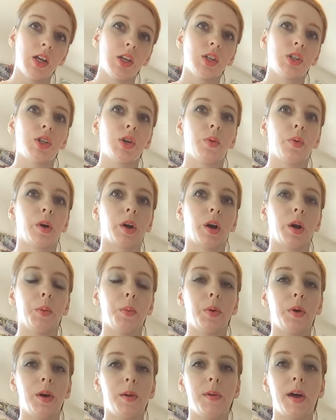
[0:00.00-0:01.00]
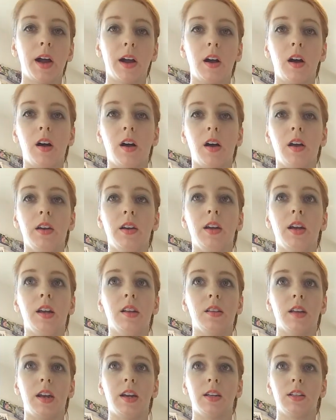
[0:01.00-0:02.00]
So we're going to put it back on
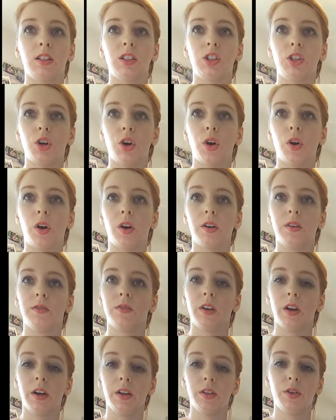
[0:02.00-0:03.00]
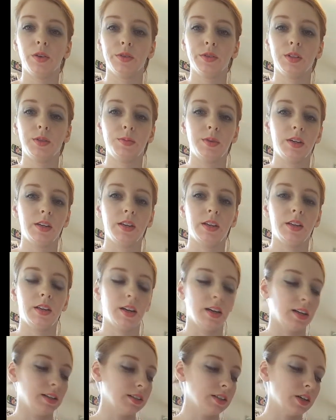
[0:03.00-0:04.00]
and let it stir on a very low speed
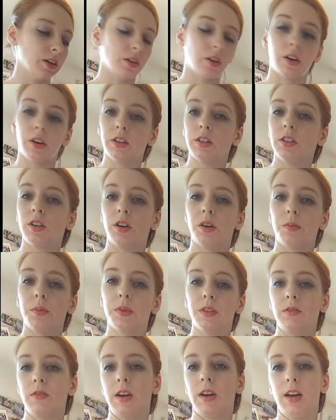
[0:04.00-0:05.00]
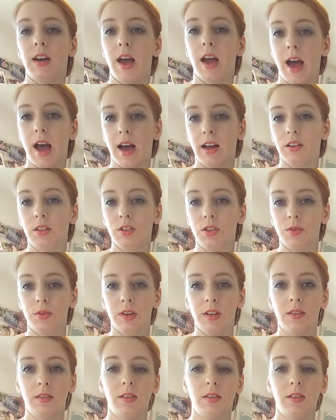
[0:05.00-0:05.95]
until our syrup is ready to add to it.